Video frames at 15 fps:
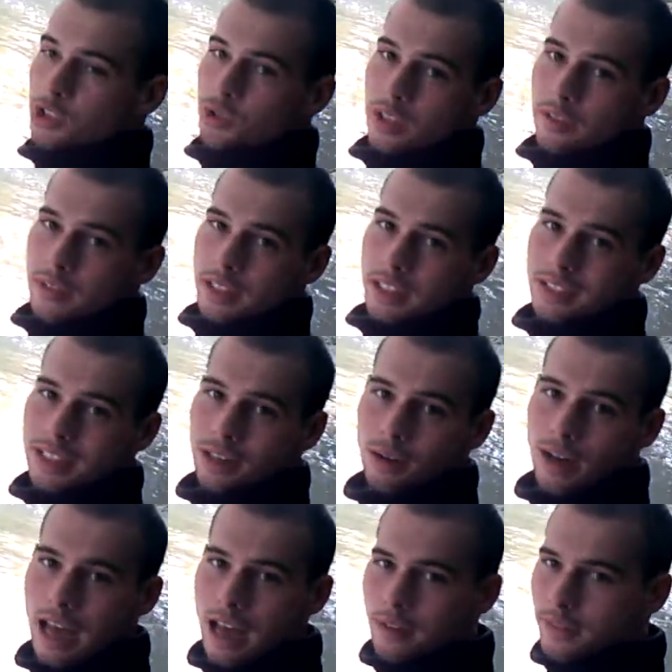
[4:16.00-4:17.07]
I'm retrieving this, I
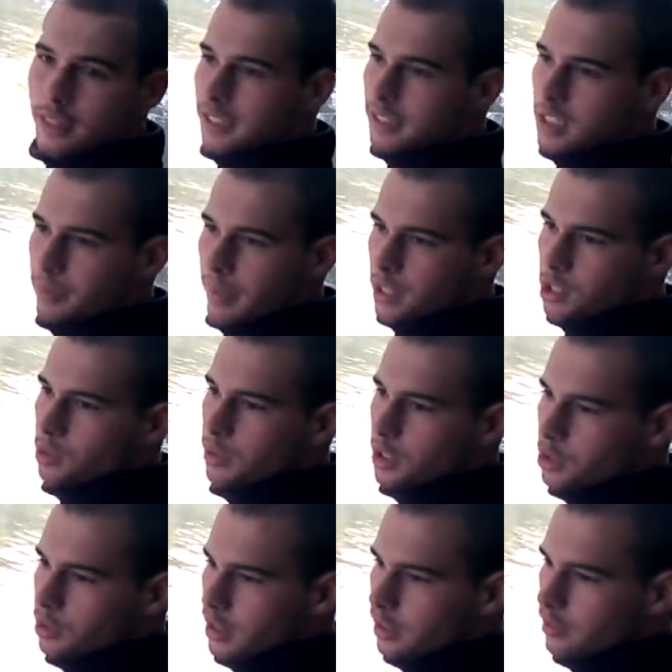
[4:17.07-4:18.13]
don't have any special
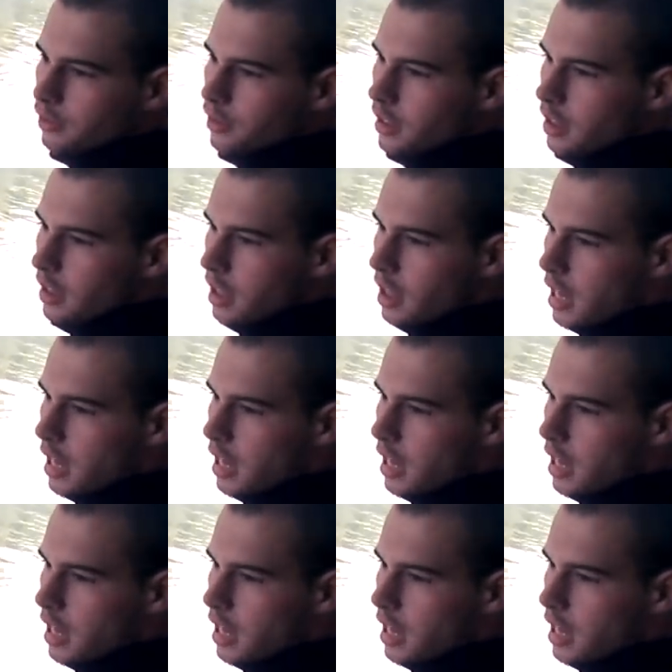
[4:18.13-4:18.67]
retrieve,